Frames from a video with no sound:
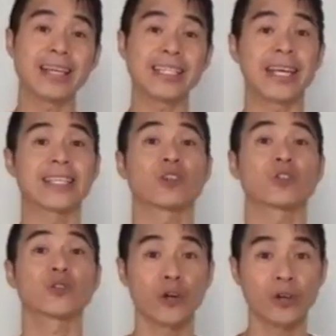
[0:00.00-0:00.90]
is an
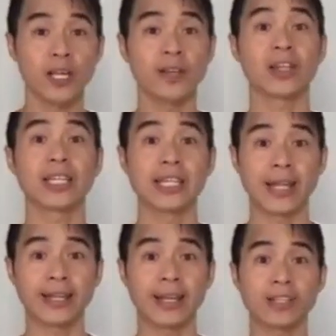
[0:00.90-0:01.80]
alternative
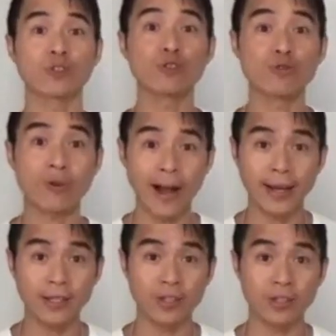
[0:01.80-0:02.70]
lending
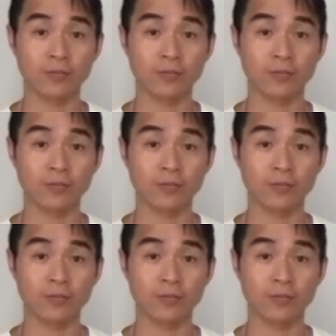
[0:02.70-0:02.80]
strategy